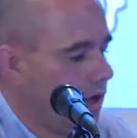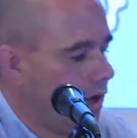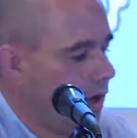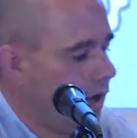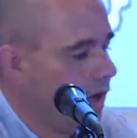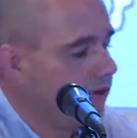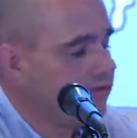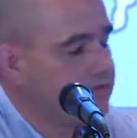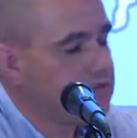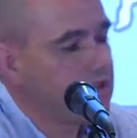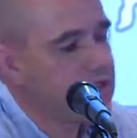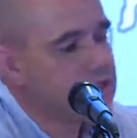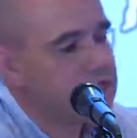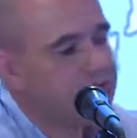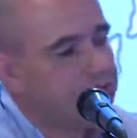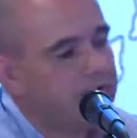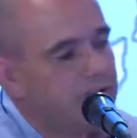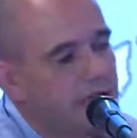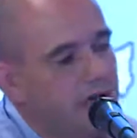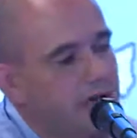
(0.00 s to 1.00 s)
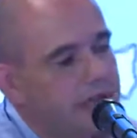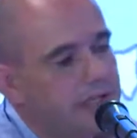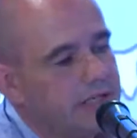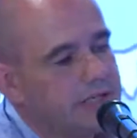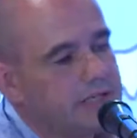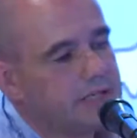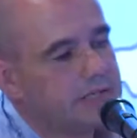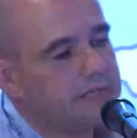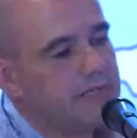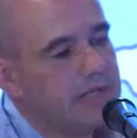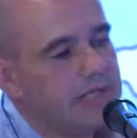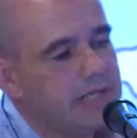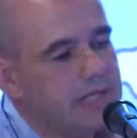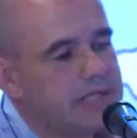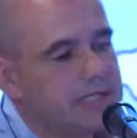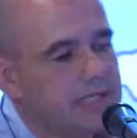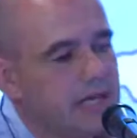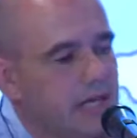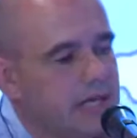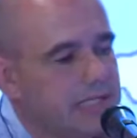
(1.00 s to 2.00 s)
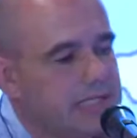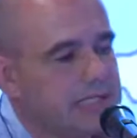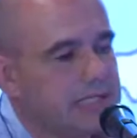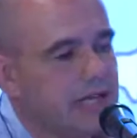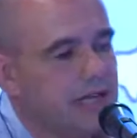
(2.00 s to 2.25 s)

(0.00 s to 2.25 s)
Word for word: I have classified as middle-sized